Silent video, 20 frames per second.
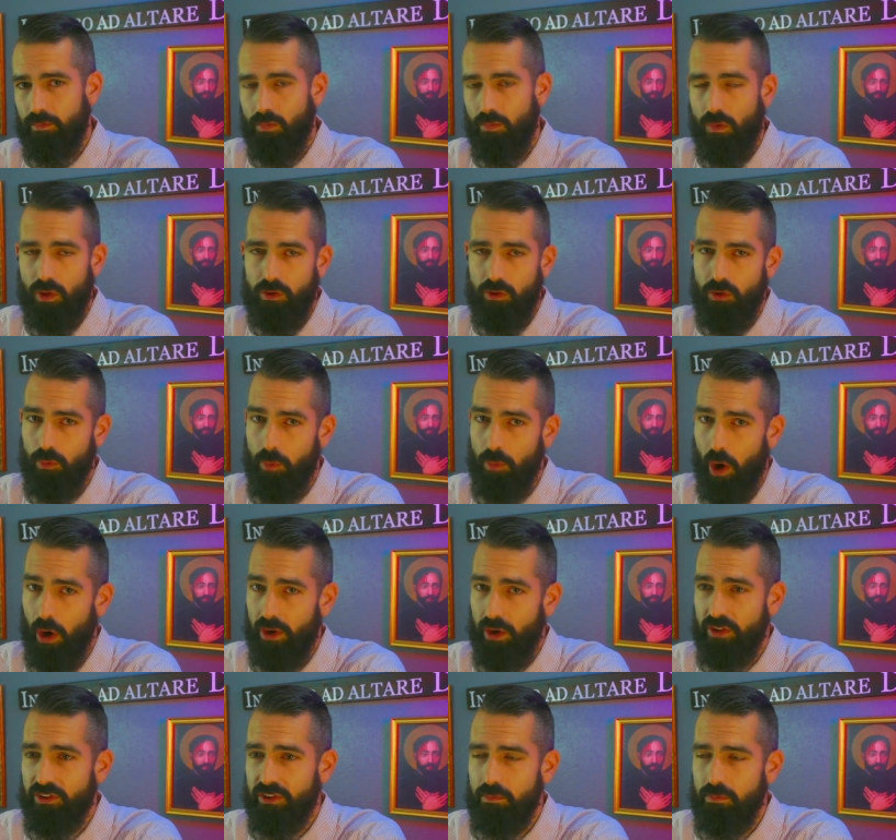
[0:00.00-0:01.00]
So
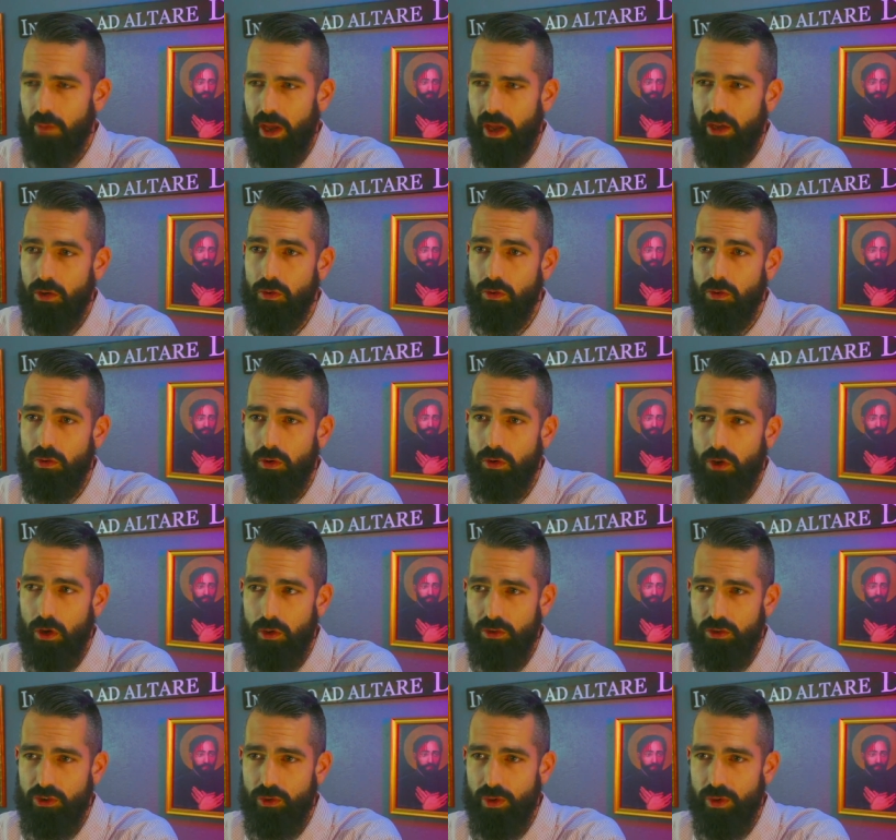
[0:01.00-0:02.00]
Bardas and Michael go
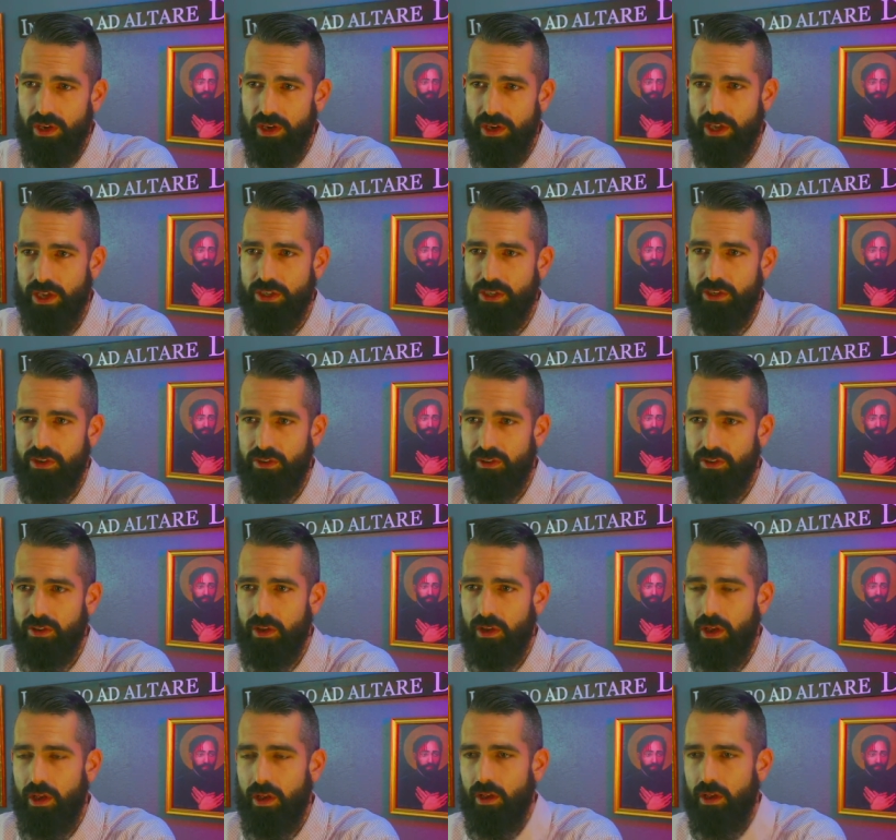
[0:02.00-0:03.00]
to Ignatius
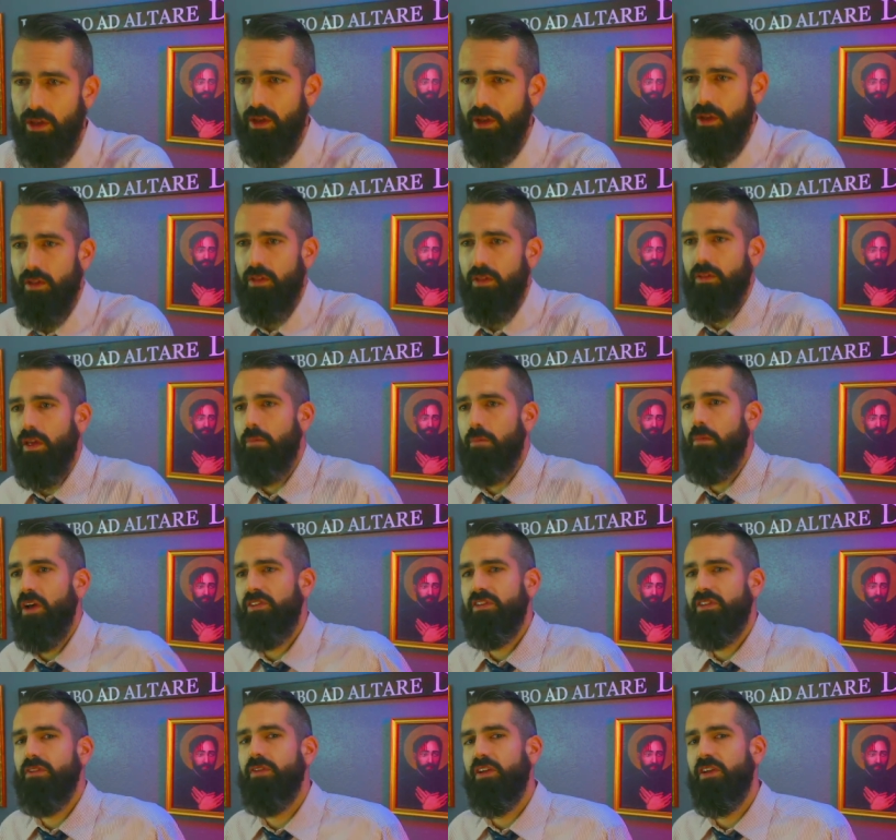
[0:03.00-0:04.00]
they must
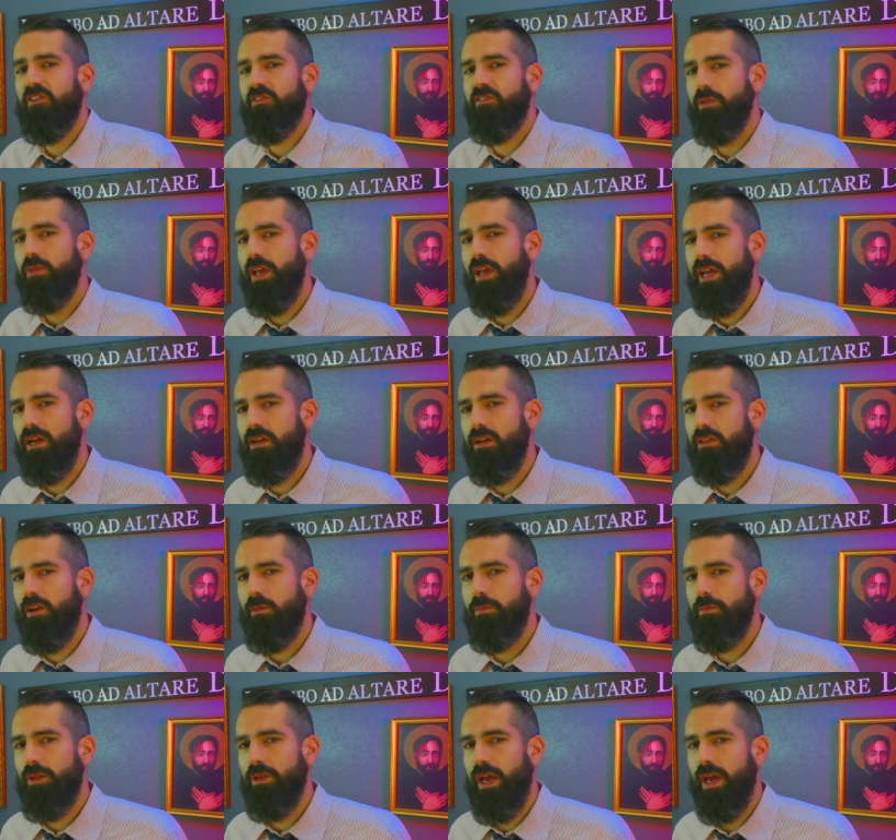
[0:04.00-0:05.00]
have explained their
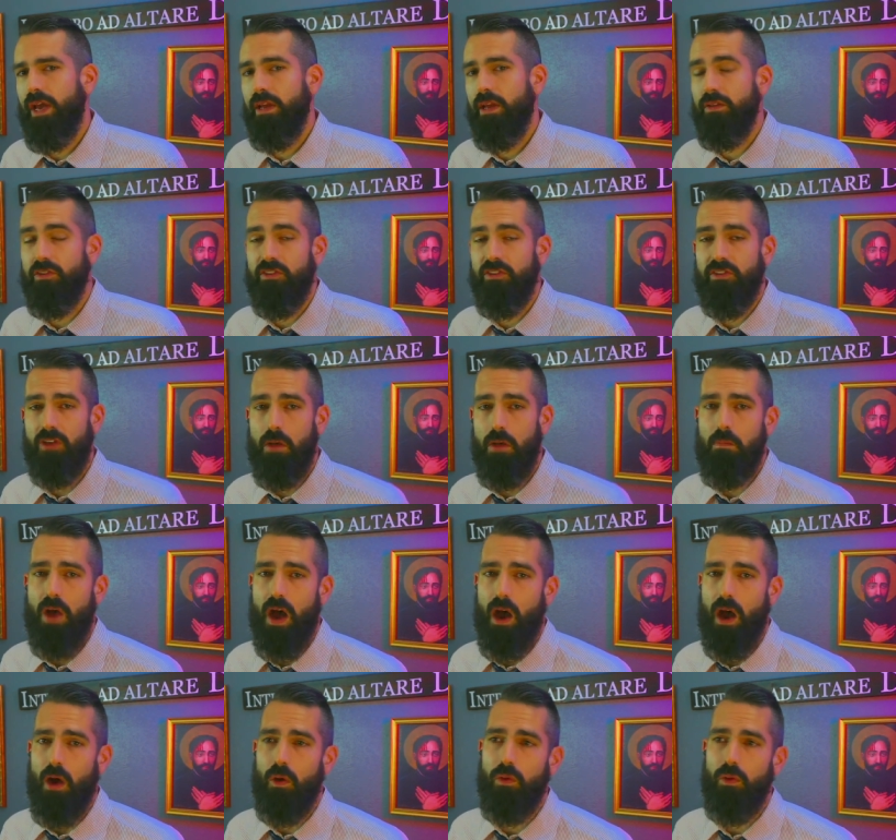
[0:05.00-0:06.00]
plan
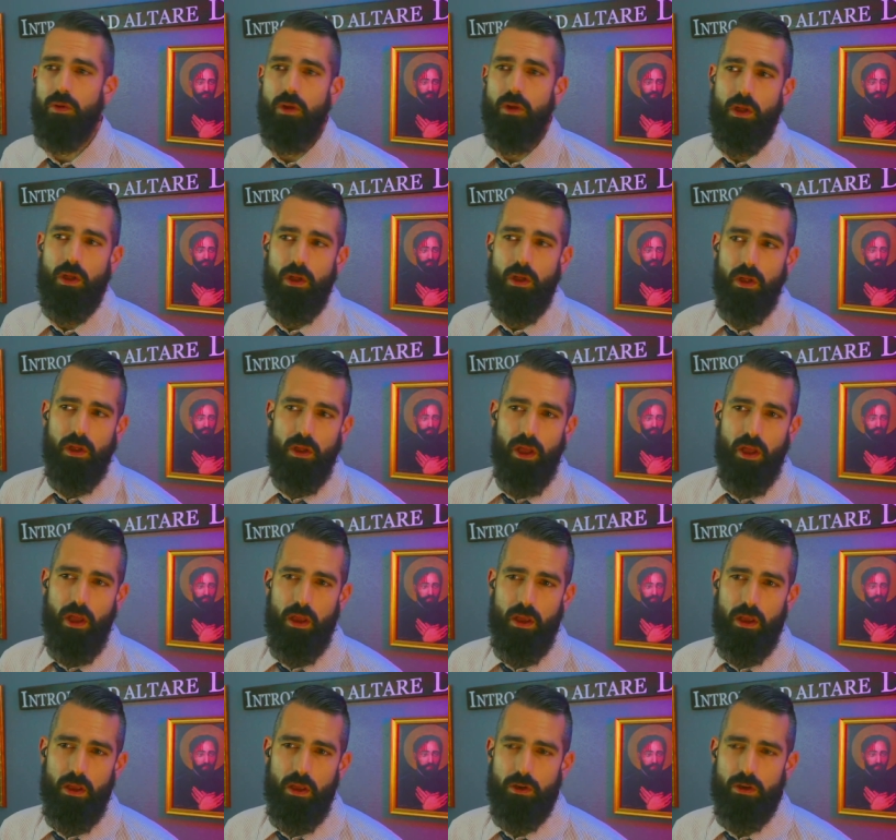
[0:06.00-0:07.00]
somehow.
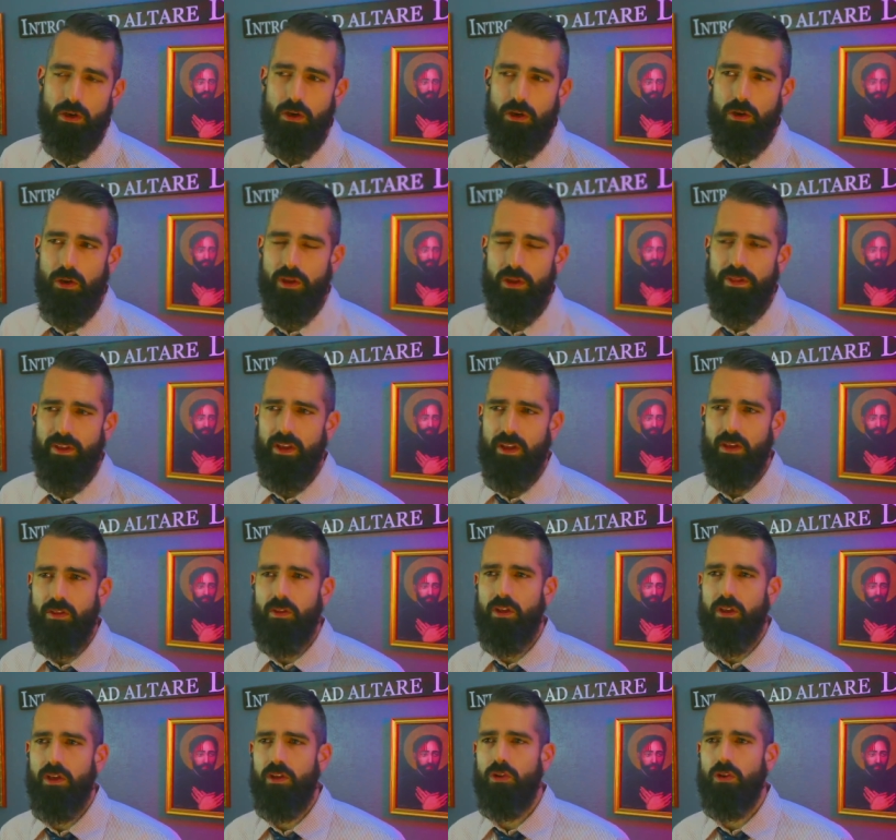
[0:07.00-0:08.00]
Hey, you know, I think
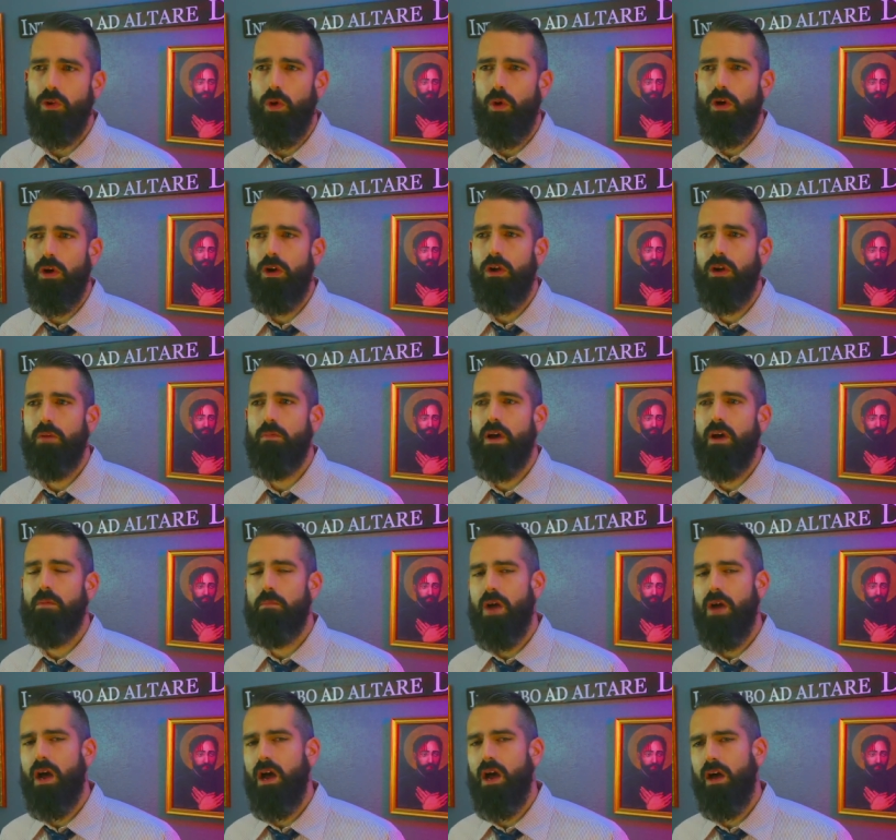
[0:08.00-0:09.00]
Theodora, my
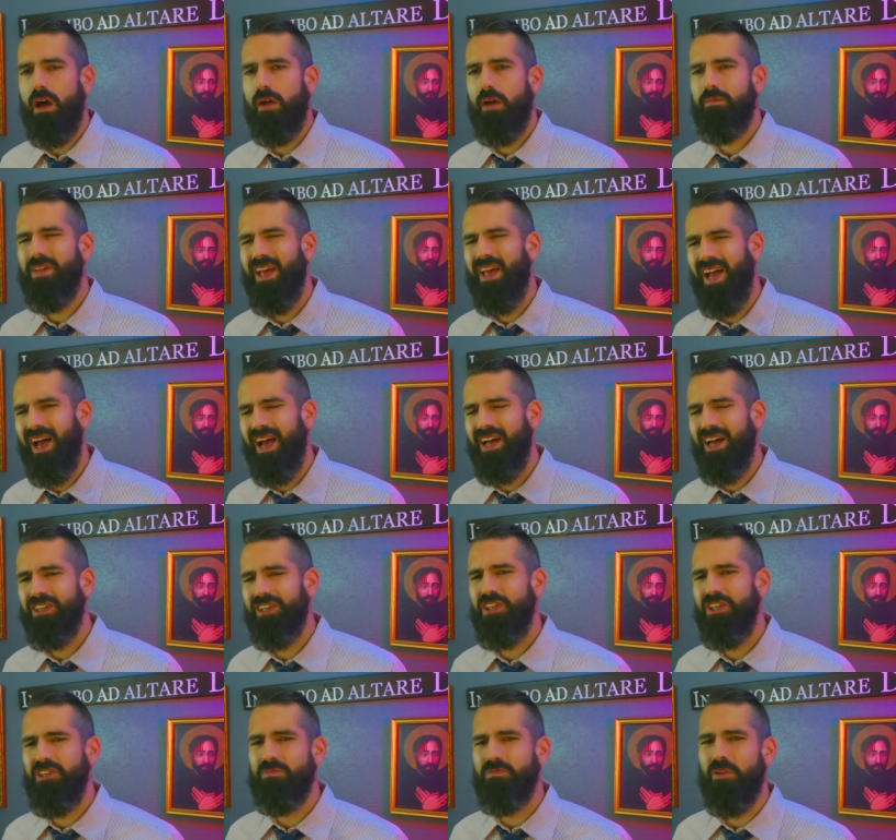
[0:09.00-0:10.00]
mom, yeah,
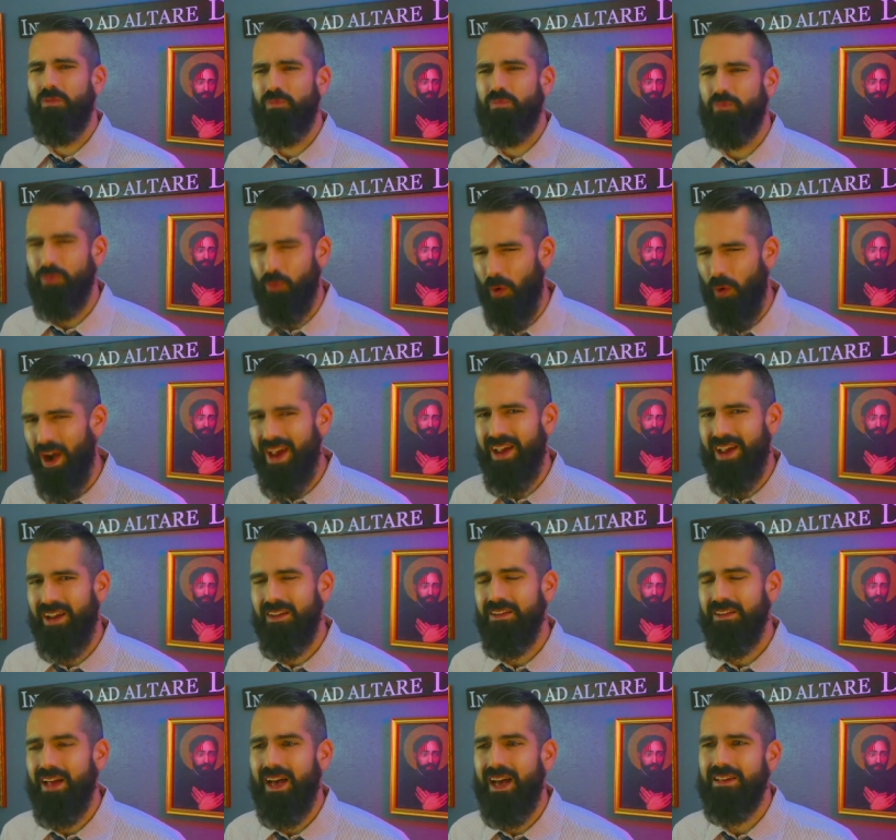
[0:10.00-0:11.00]
she's been praying a
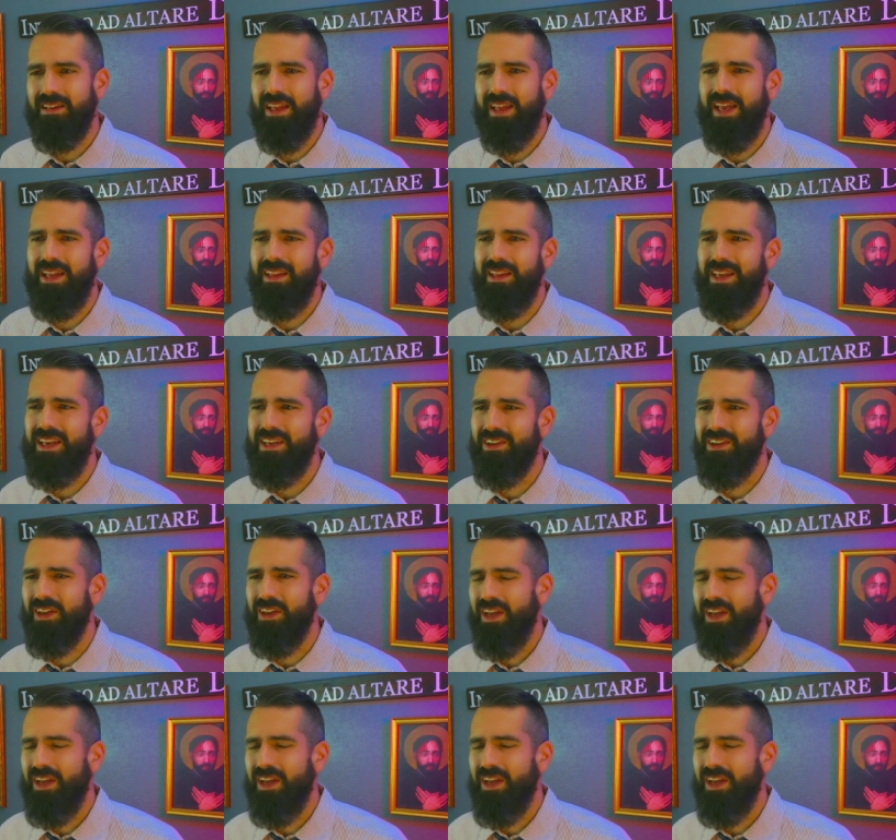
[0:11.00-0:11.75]
lot lately and